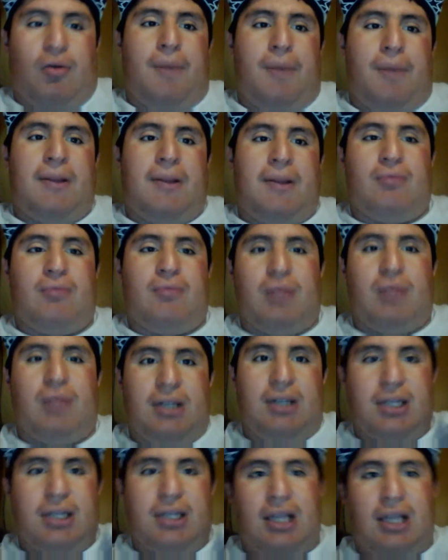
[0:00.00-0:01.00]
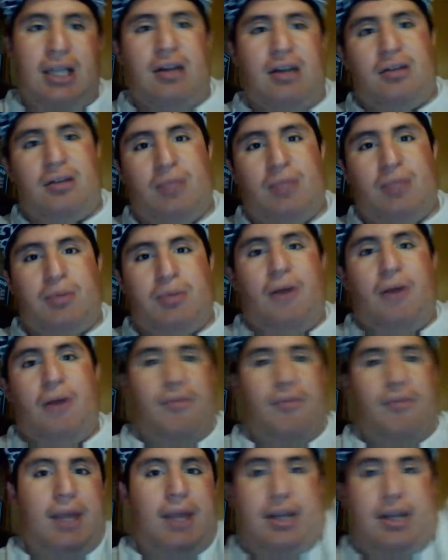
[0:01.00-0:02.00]
Payton is a leader. Most powerful
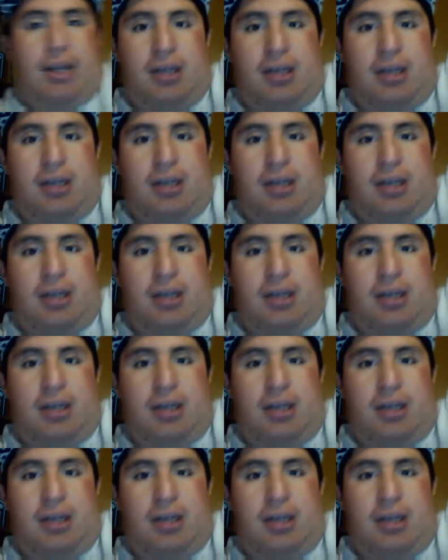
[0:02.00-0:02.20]
man.